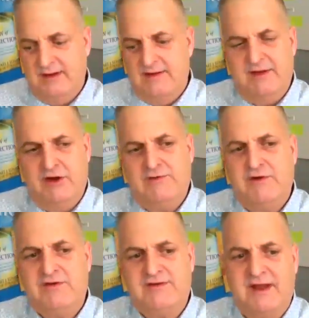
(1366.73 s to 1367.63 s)
The
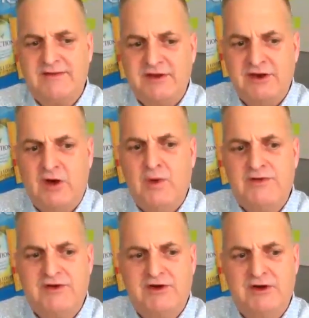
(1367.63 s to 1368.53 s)
universe doesn't know what's
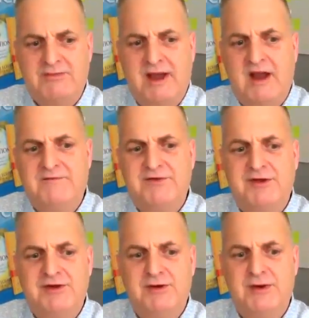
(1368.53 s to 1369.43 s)
good or bad for
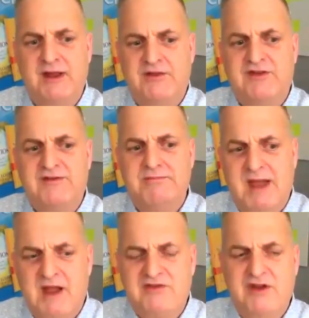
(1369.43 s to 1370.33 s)
you. It's just
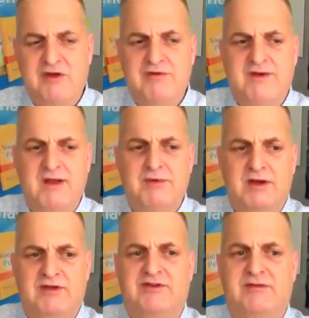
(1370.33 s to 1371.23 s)
matching your
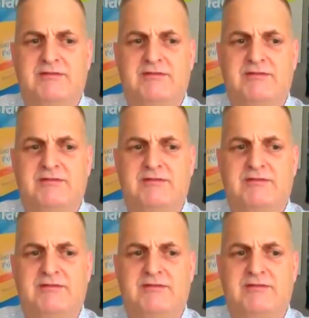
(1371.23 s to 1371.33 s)
vibration.